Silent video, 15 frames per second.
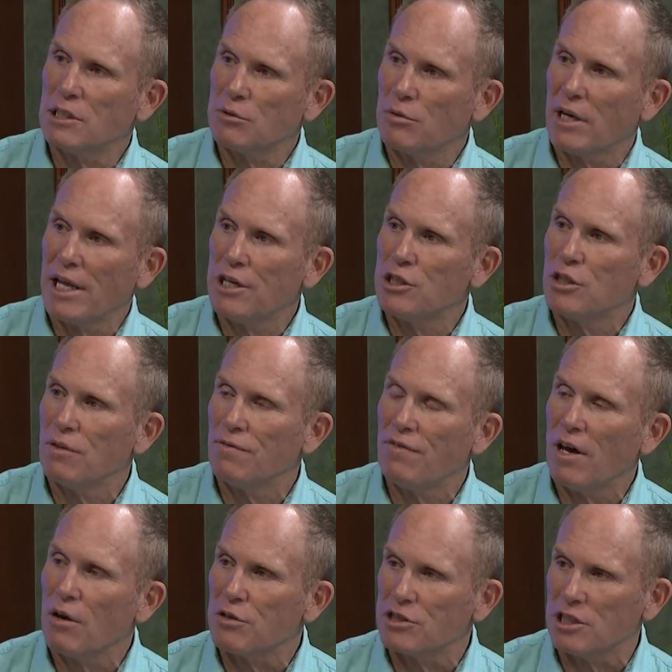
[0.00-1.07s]
is related to
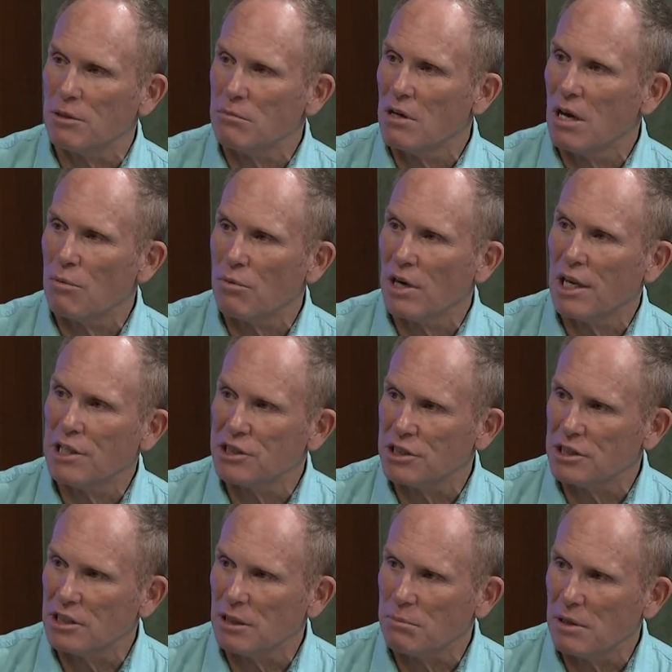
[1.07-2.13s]
fellowship, not
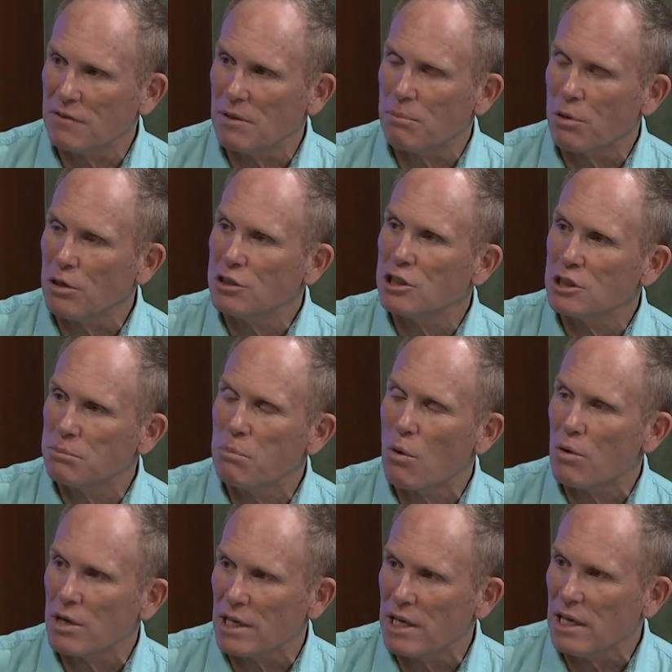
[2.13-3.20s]
relationship. If the person is
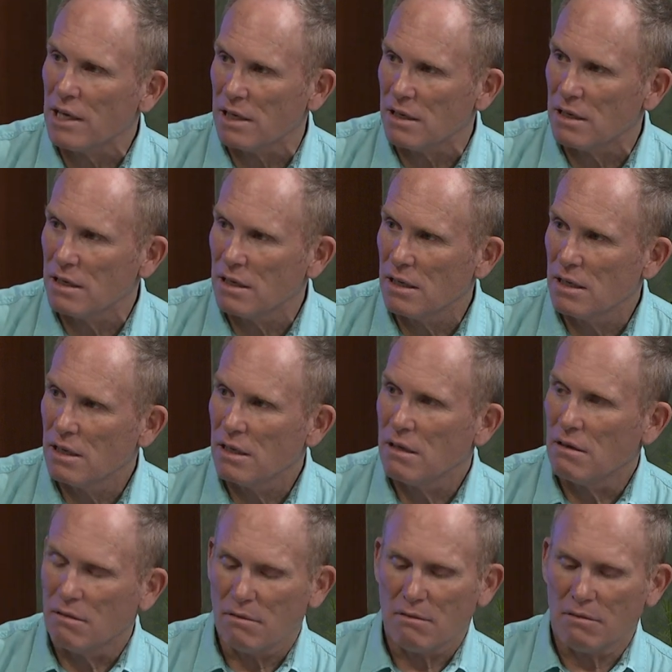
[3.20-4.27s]
born again
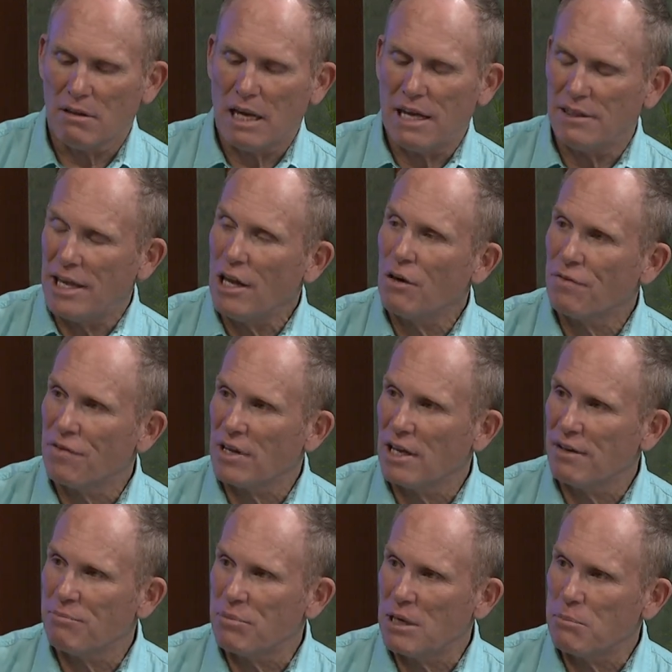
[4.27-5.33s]
and they don't
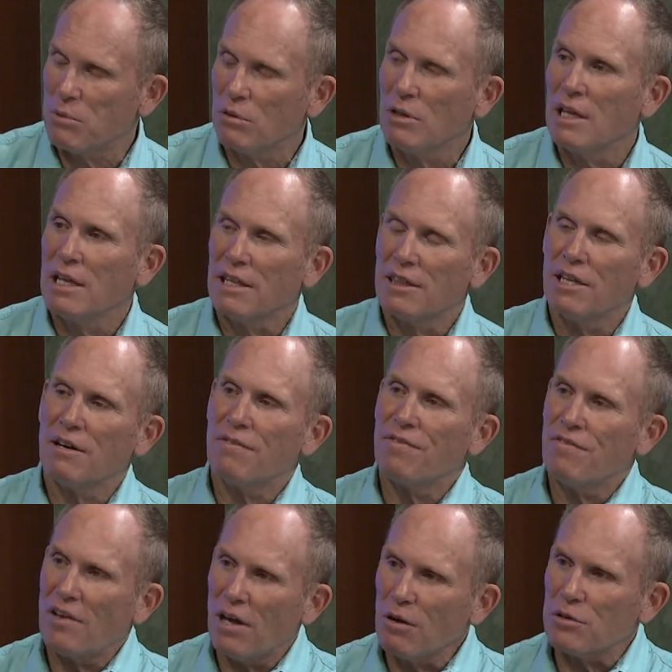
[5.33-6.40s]
forgive people, their
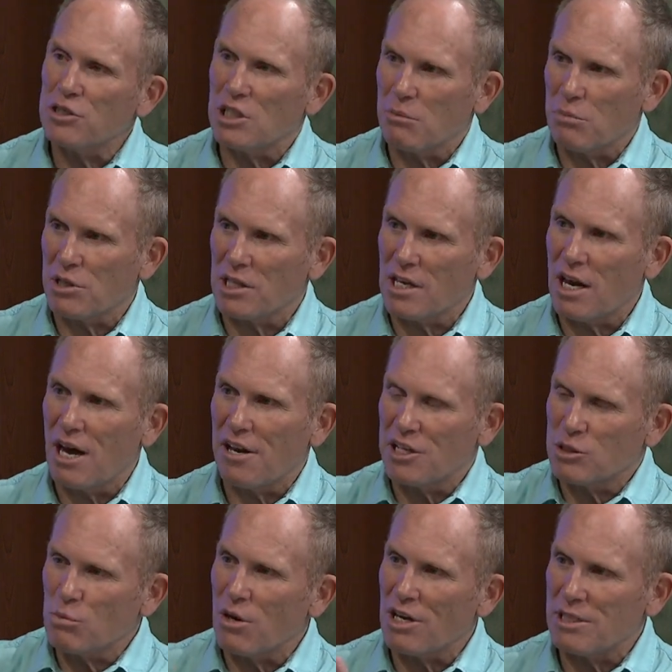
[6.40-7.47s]
fellowship with God
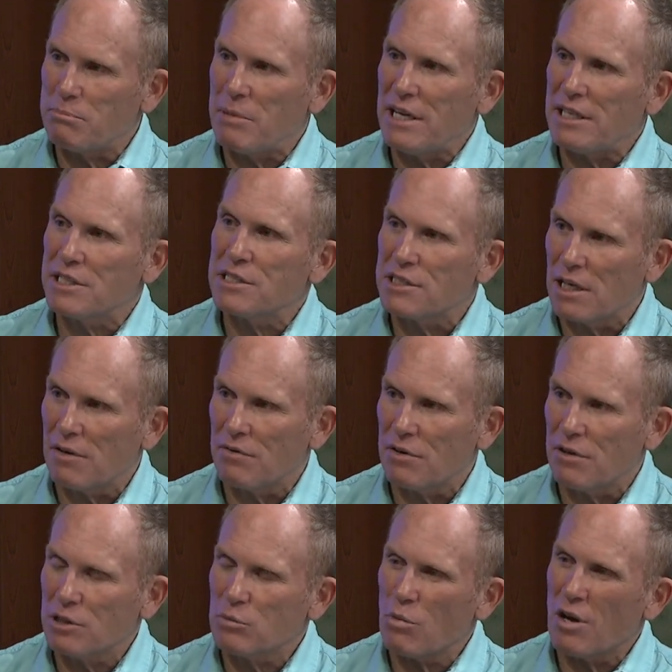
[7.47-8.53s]
is what is being
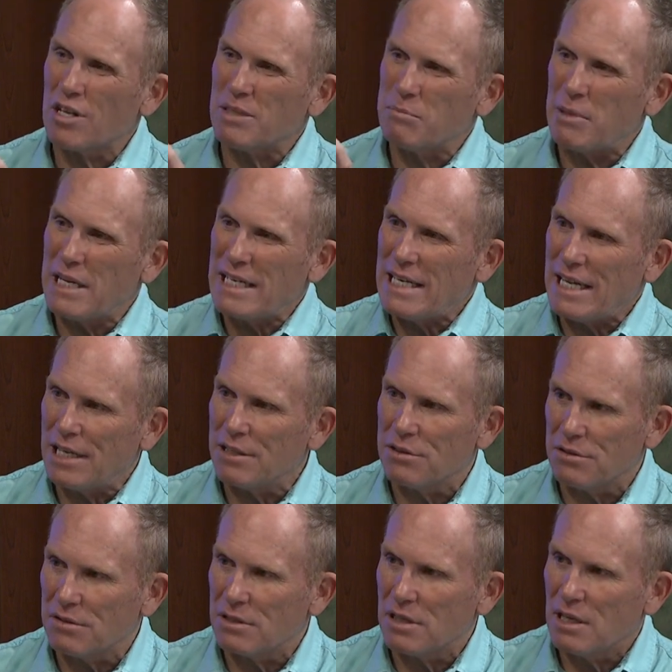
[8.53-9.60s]
severed, is what is being
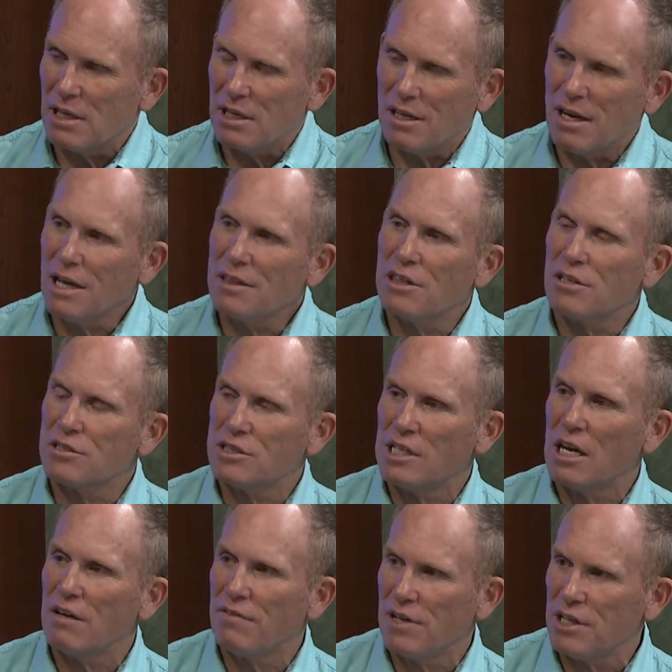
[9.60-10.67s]
hindered, not their
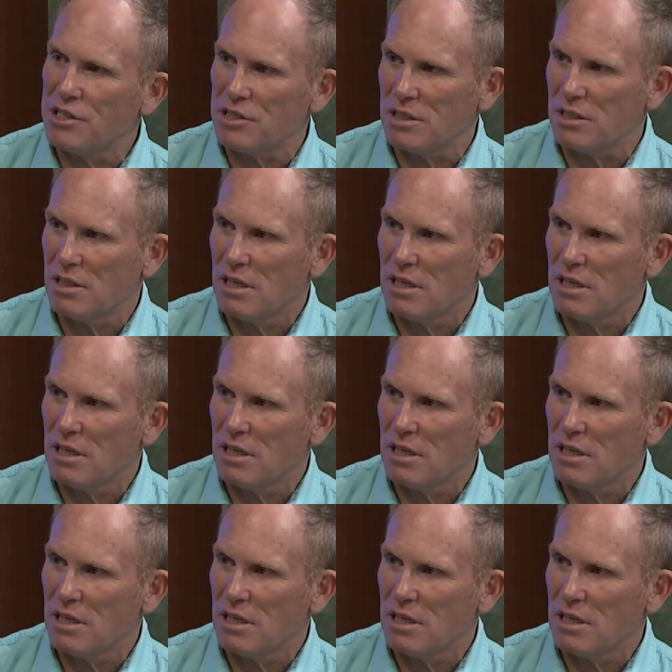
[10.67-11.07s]
salvation.